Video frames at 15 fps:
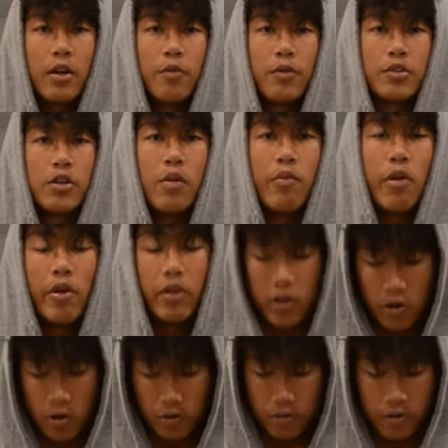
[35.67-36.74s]
which I'll probably
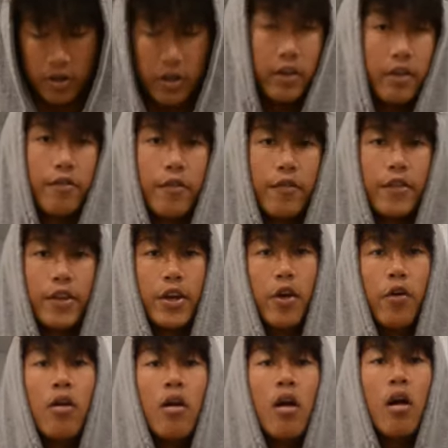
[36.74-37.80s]
go over in a different
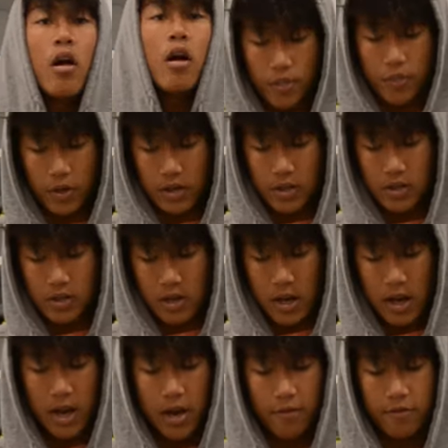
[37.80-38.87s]
video, but
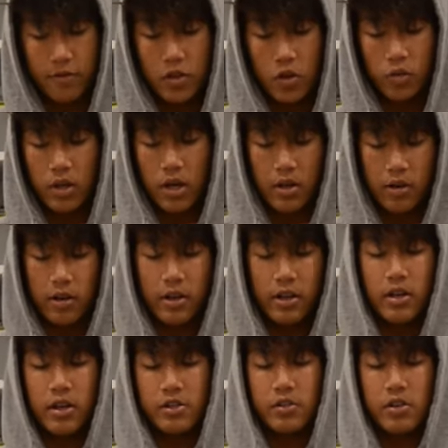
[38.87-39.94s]
I have no line on it,
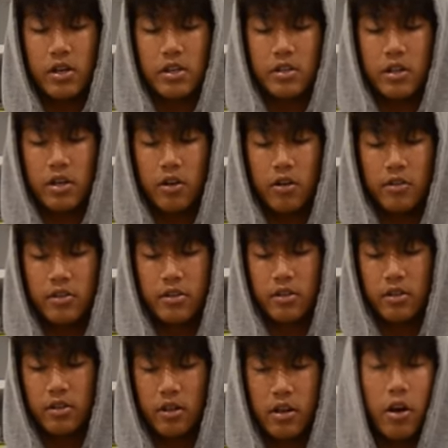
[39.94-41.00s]
as you guys can
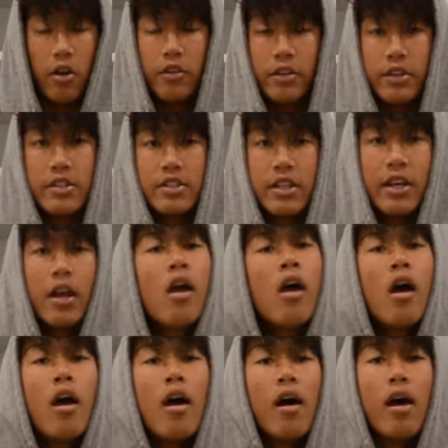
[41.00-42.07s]
currently see,
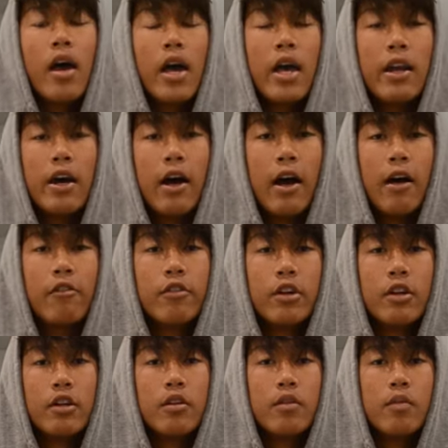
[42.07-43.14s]
and I have
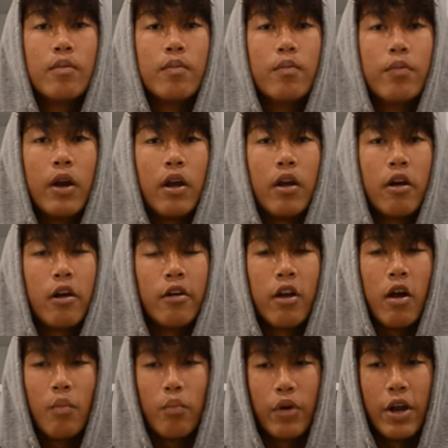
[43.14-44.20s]
a
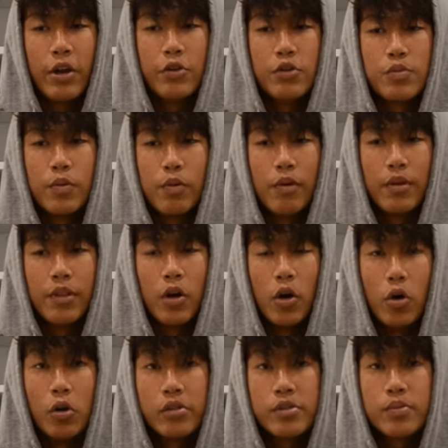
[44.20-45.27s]
brand new spool, but the
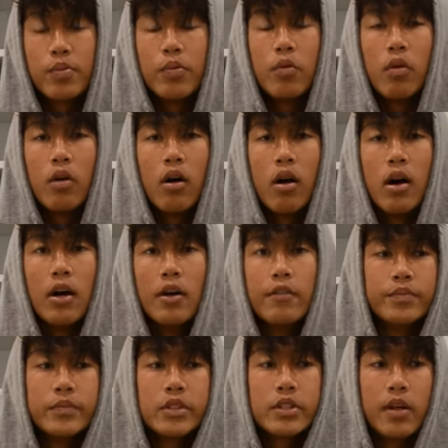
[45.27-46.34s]
old spool
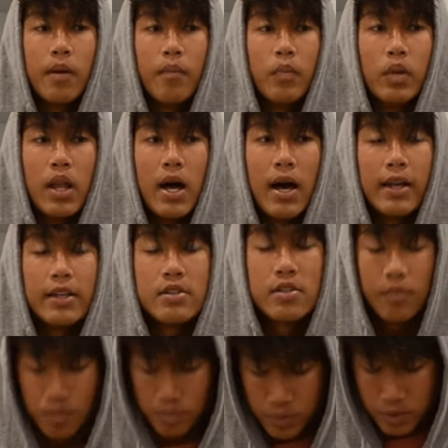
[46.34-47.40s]
of some line,
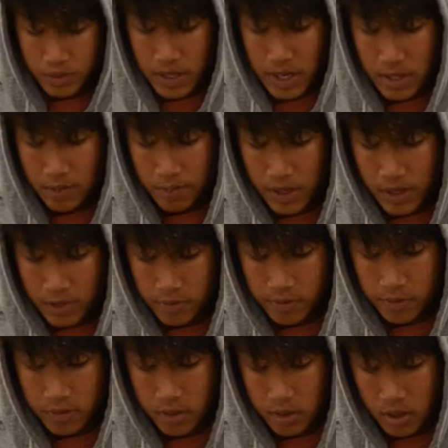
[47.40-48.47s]
some 8
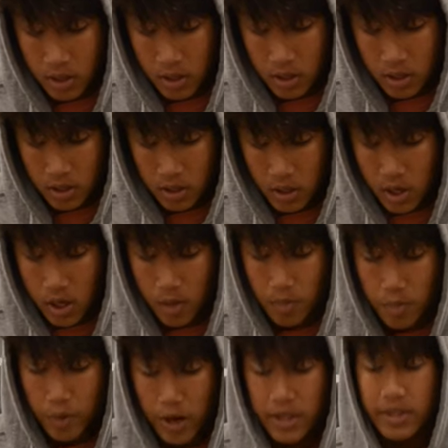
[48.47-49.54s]
pound
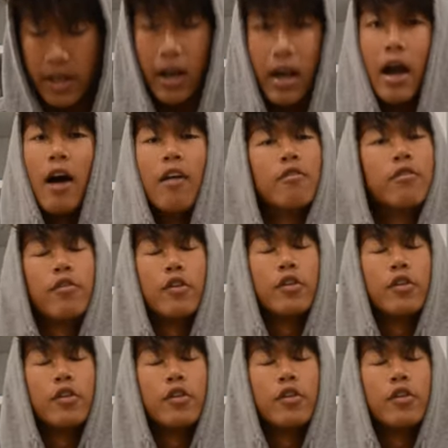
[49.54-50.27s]
braid that I have for